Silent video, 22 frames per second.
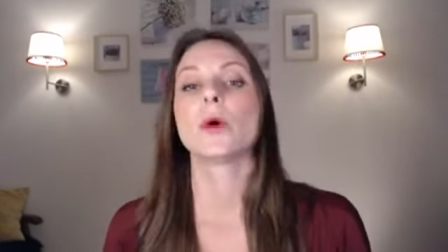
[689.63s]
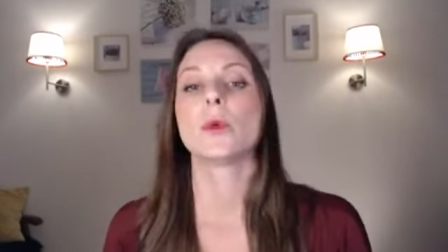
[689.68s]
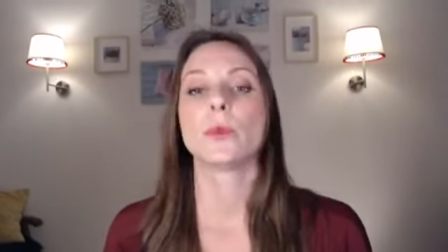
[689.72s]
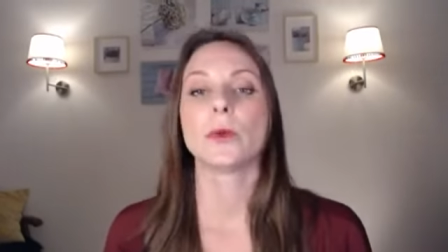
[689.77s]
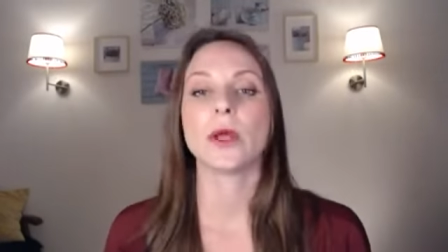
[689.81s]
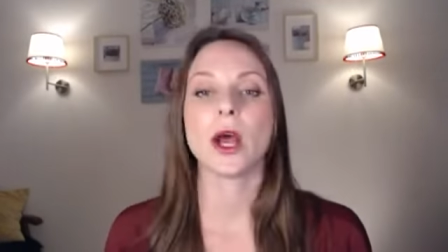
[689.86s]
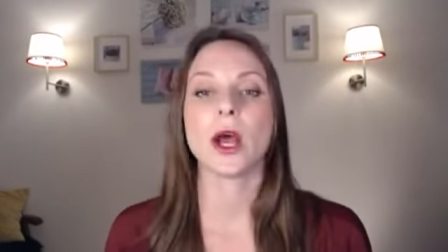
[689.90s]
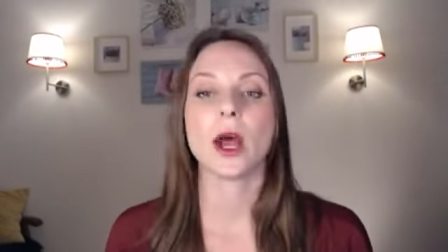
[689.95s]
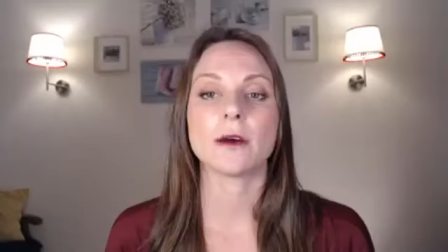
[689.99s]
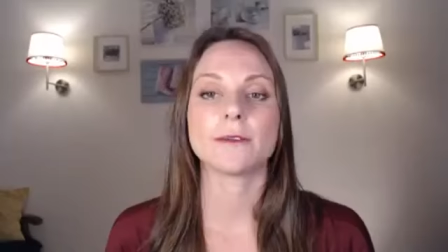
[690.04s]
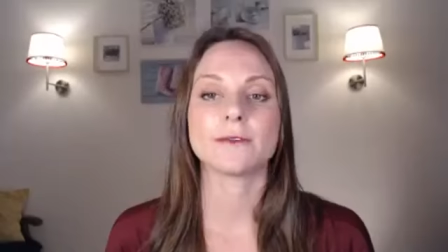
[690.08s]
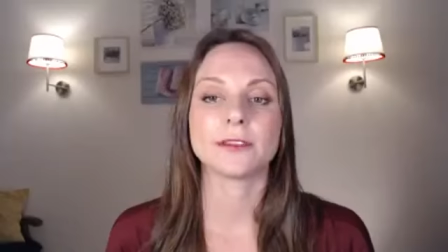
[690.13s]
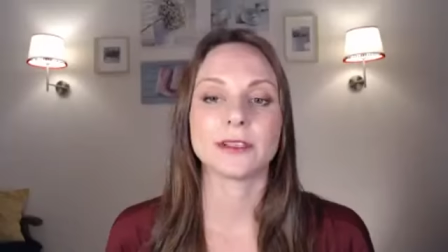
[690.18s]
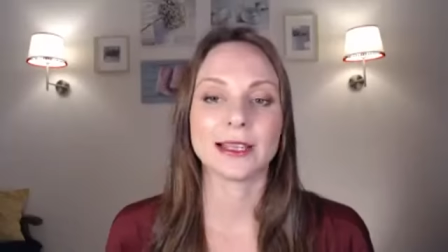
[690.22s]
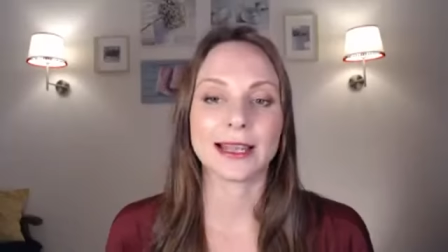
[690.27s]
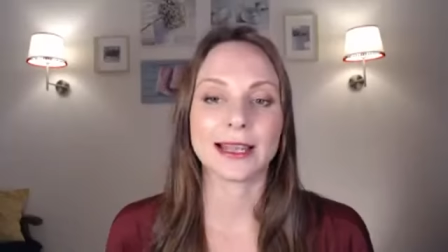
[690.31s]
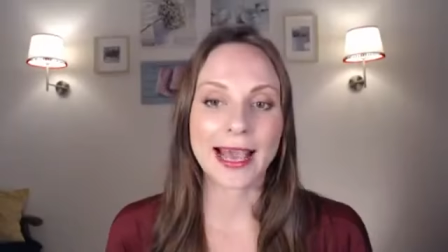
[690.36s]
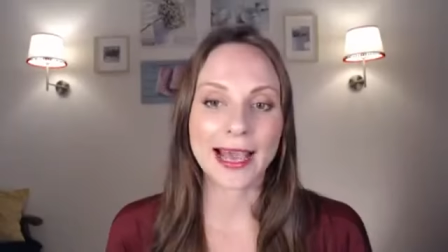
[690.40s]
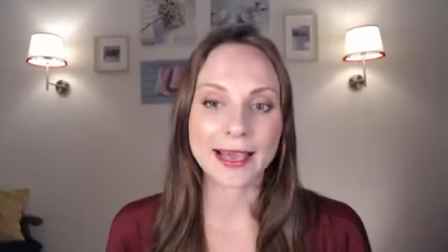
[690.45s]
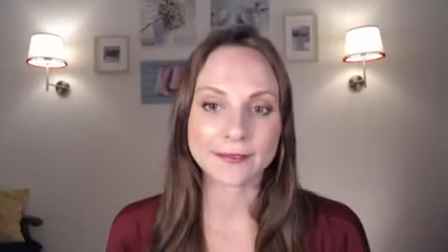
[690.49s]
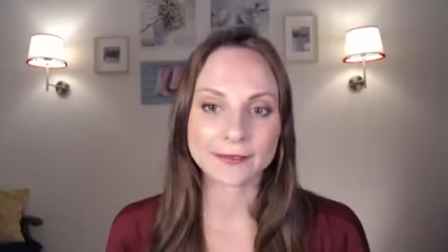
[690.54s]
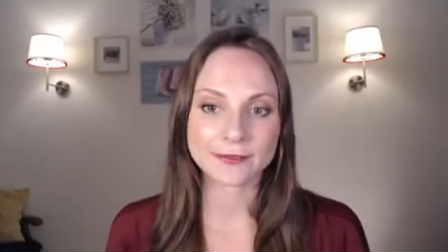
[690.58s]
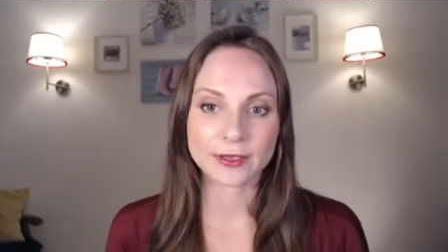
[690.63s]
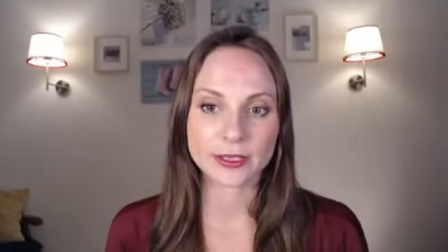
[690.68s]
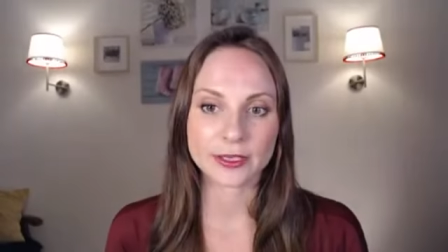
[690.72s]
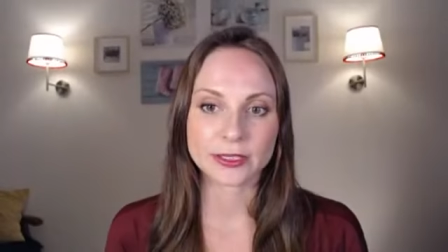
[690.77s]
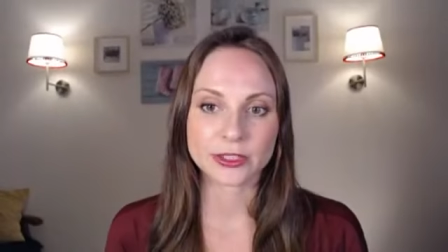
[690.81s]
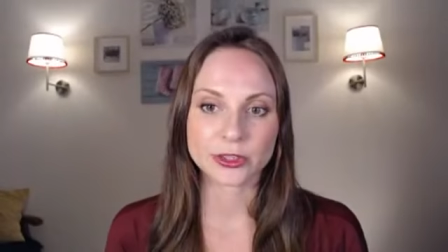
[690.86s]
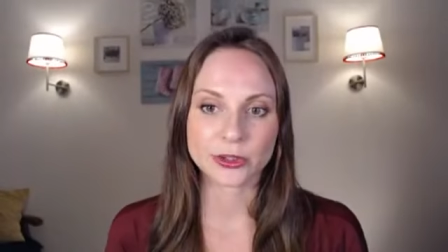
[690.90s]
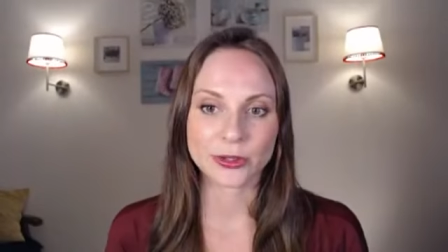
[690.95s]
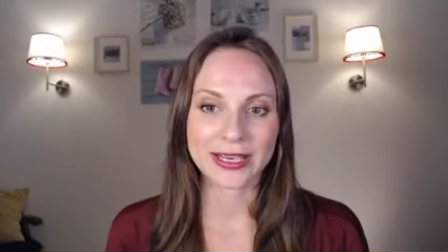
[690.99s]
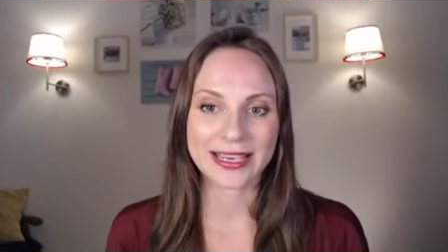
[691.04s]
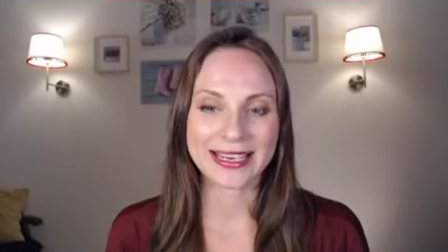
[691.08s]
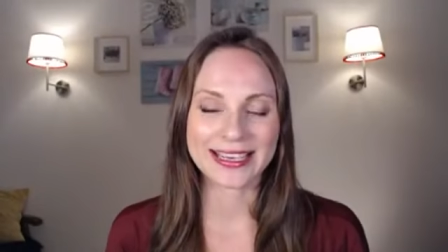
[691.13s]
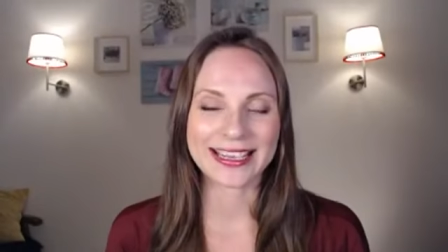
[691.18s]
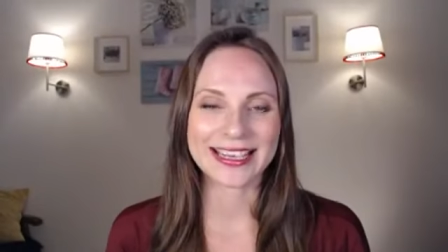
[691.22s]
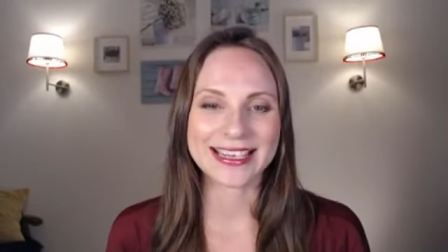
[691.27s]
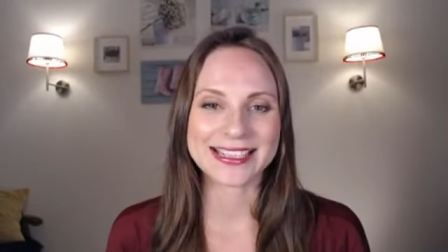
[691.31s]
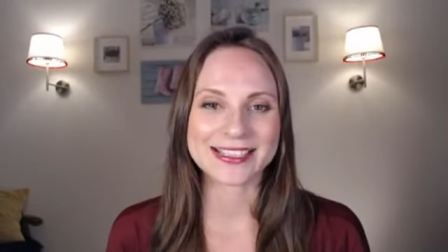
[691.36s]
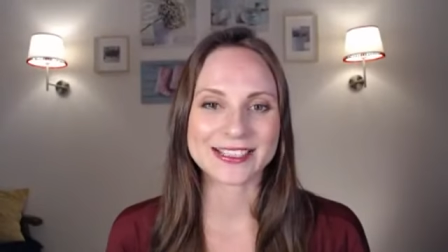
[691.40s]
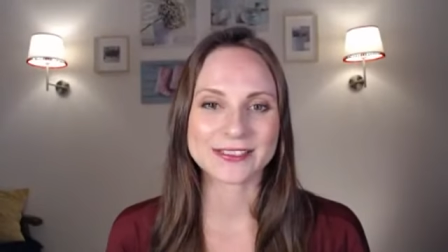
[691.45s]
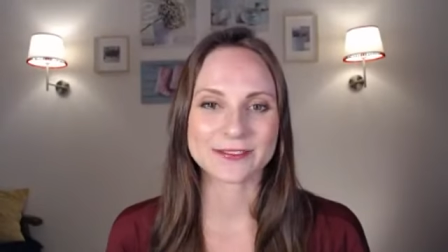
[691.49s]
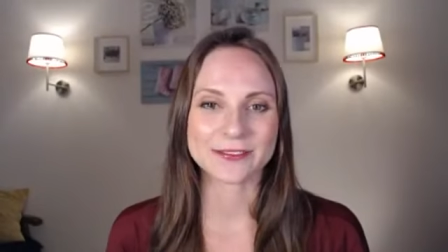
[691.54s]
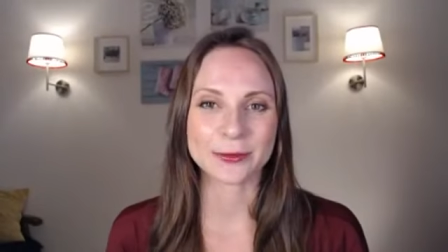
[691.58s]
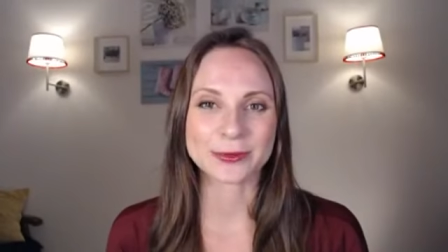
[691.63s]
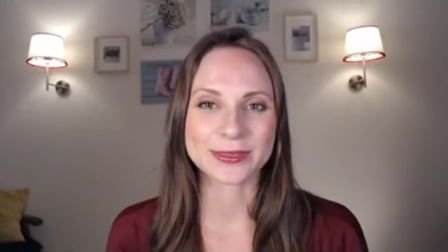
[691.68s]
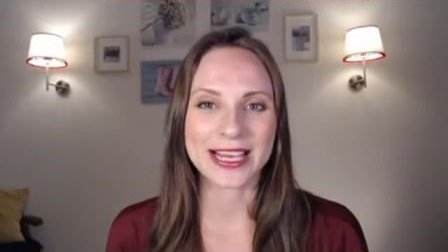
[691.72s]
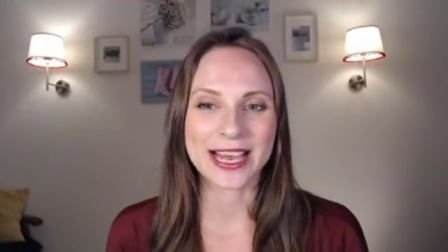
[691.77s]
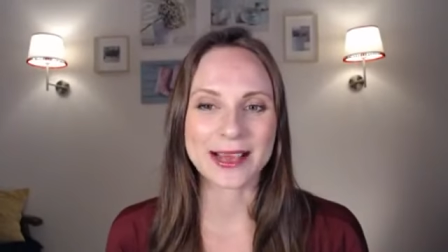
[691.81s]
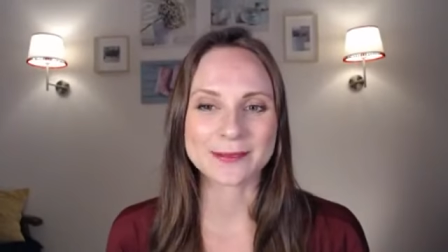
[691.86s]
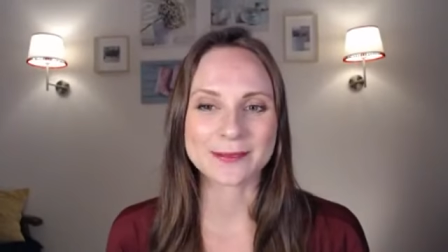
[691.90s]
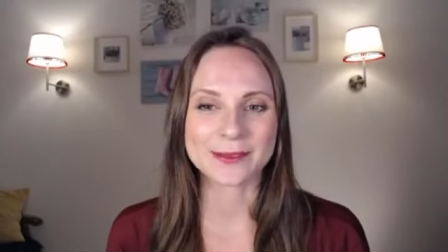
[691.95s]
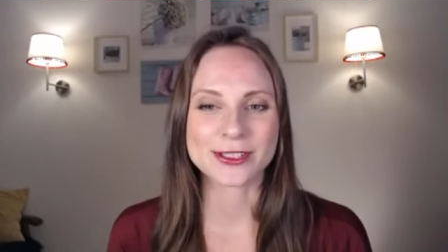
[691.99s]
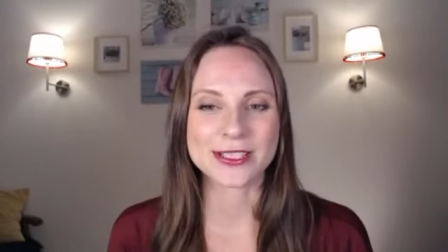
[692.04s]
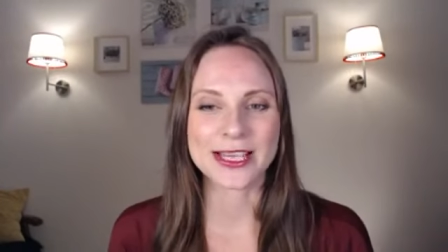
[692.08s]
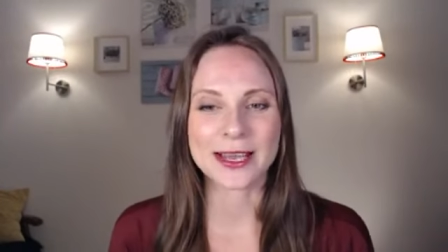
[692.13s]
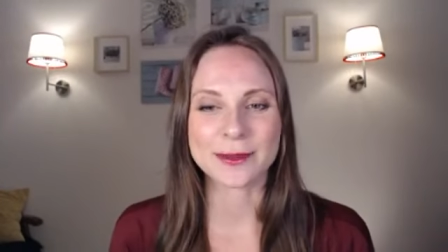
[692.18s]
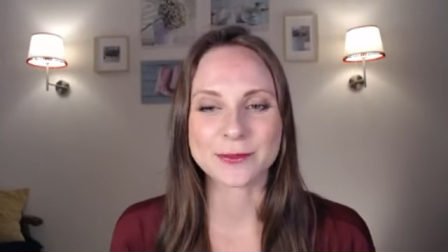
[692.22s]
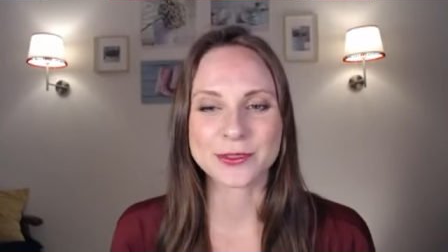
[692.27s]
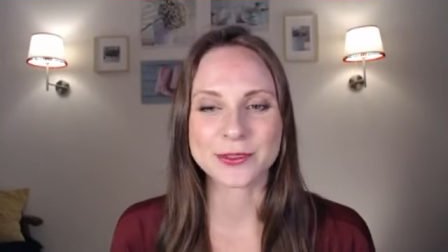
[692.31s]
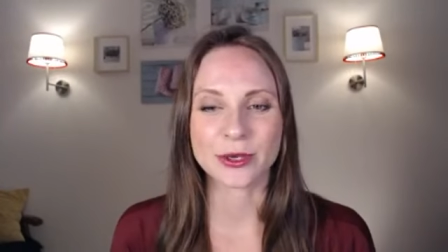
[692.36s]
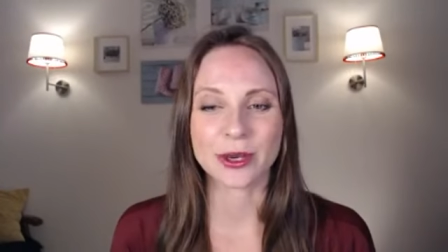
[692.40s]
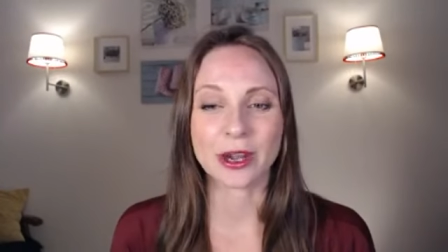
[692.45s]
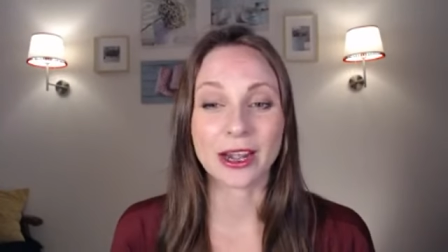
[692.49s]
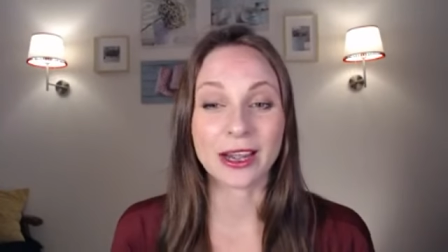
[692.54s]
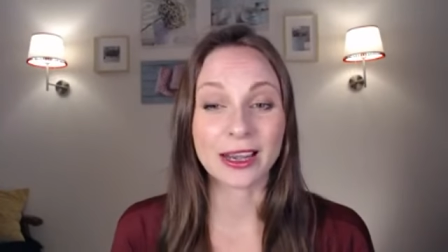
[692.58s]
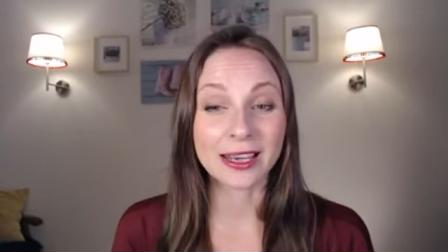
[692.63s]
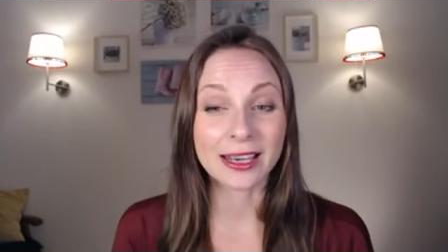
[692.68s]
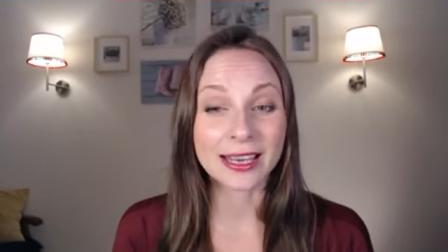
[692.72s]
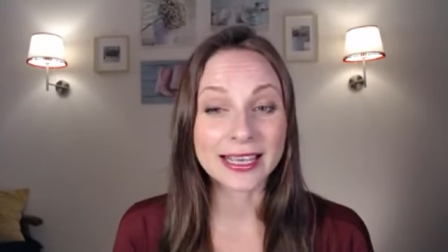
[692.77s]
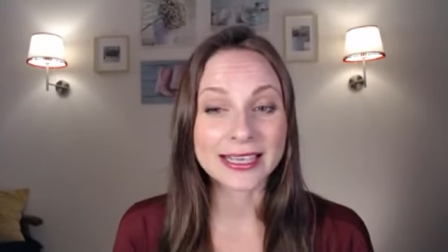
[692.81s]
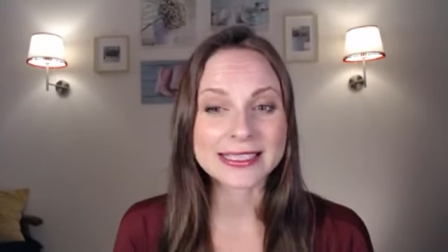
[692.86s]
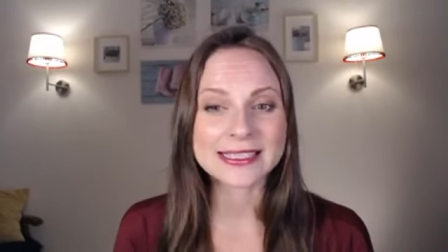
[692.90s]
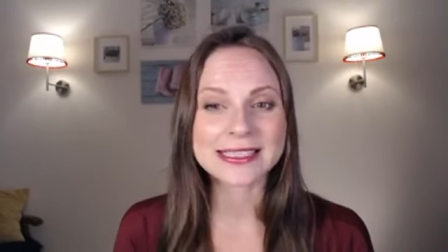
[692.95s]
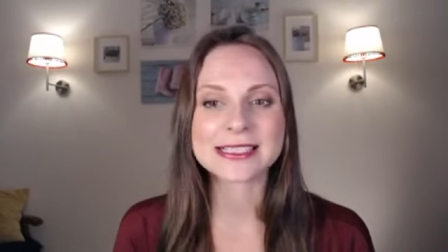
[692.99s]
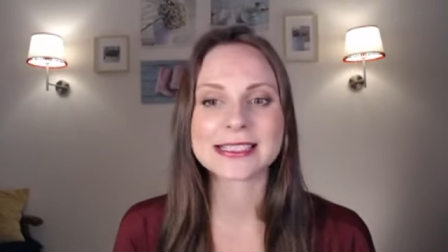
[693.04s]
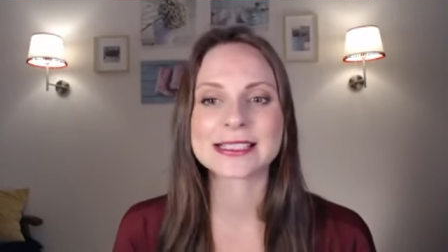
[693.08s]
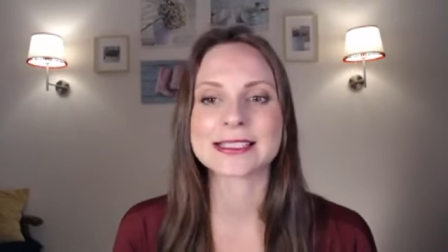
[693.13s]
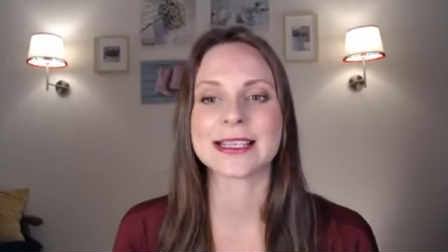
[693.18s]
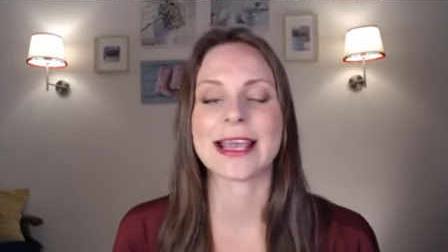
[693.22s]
we offer live trainings from time to time to our list.